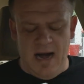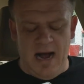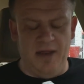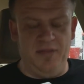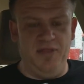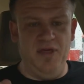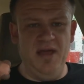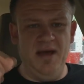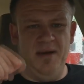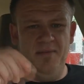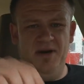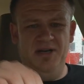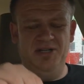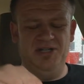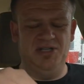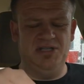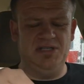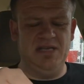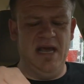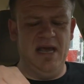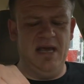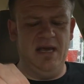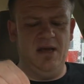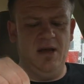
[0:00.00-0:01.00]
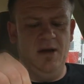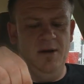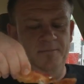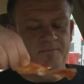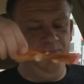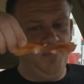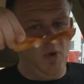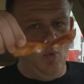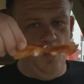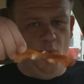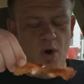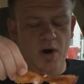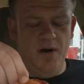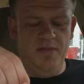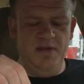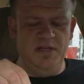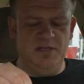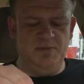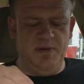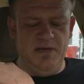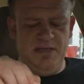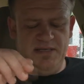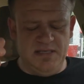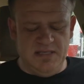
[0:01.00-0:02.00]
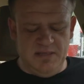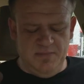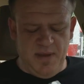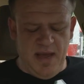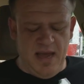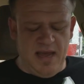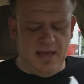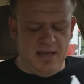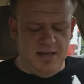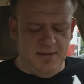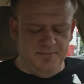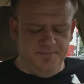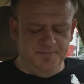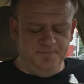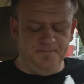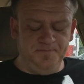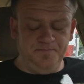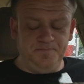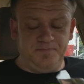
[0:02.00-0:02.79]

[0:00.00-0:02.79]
I think I'm gonna just take one of these pieces of bacon,